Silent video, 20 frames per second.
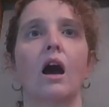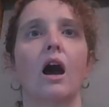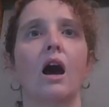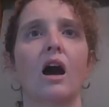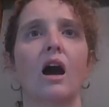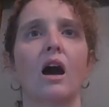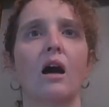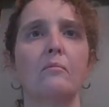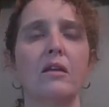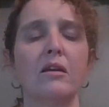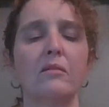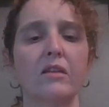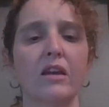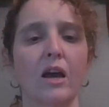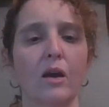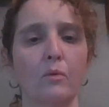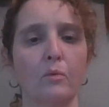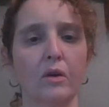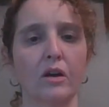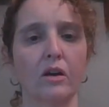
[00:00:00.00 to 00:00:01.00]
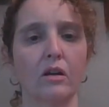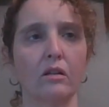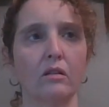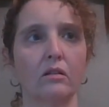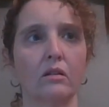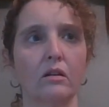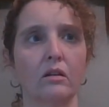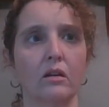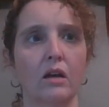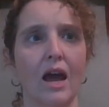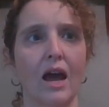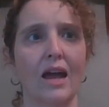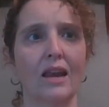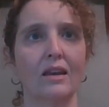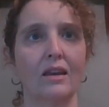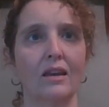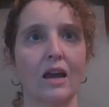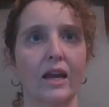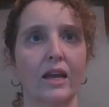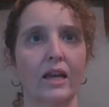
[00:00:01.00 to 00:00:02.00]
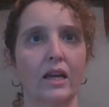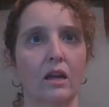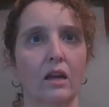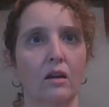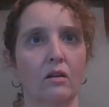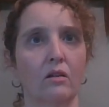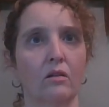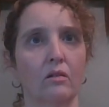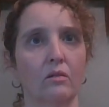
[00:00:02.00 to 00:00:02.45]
Maybe I will at night,